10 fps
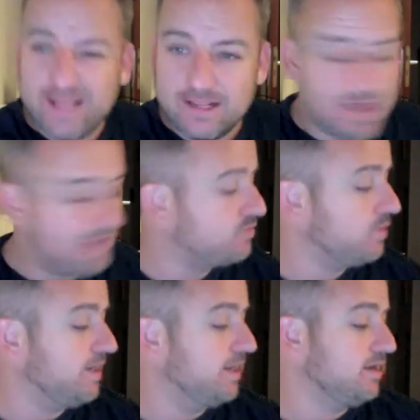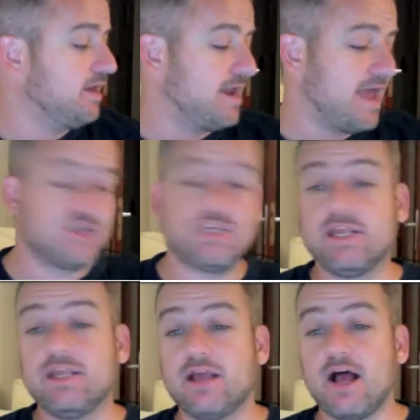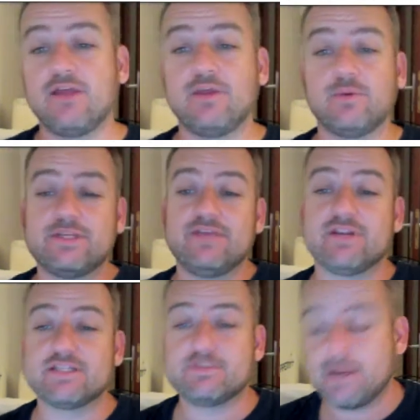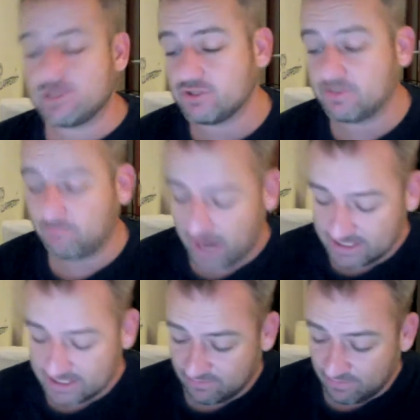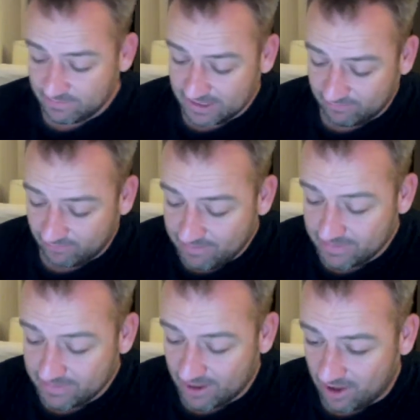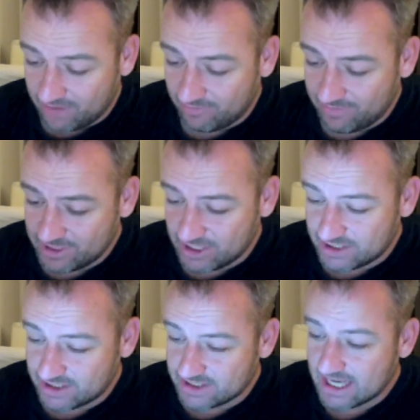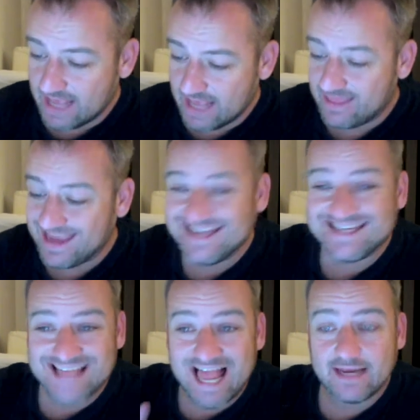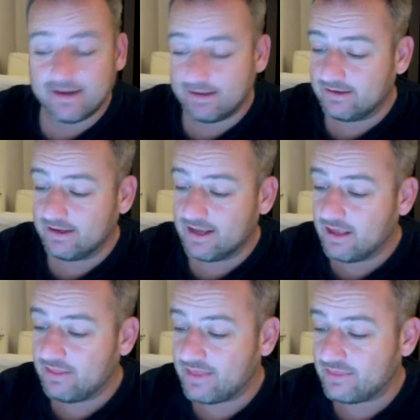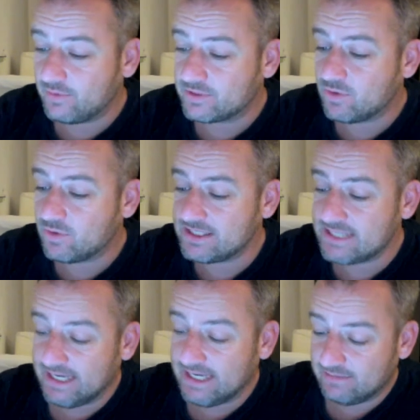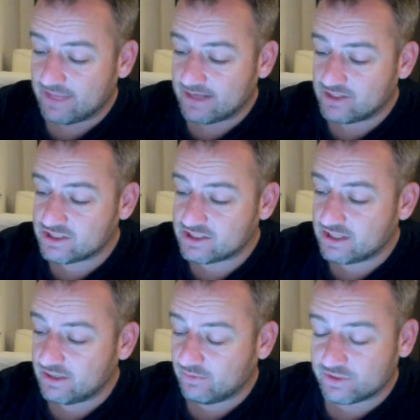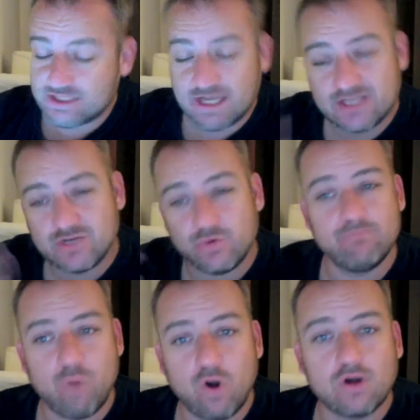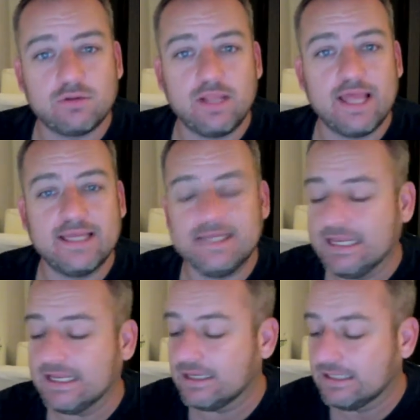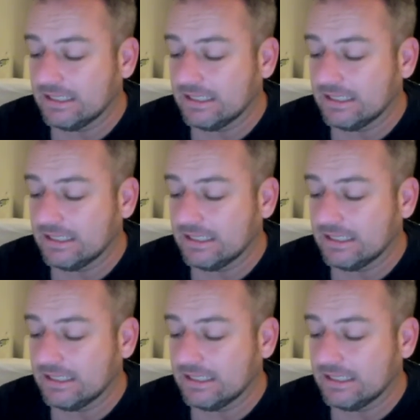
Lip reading: live tweeting, and actually there was even a special surprise from the judges. They decided that there was one team that just was such a remarkable idea.